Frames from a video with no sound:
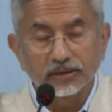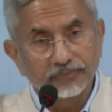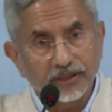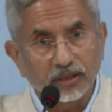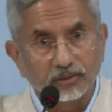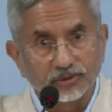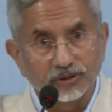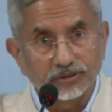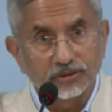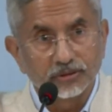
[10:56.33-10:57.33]
and they were
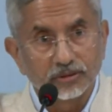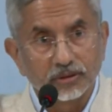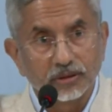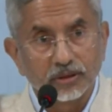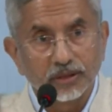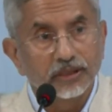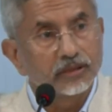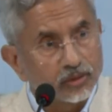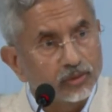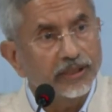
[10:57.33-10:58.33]
countered,
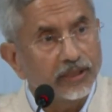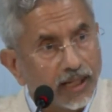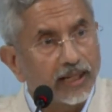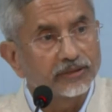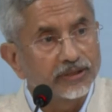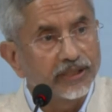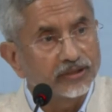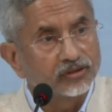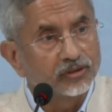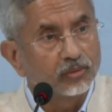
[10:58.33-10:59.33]
including at
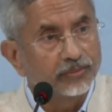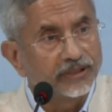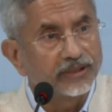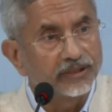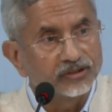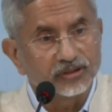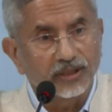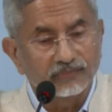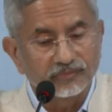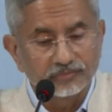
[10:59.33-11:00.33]
the SCO meeting
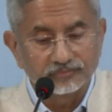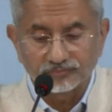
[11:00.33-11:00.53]
itself.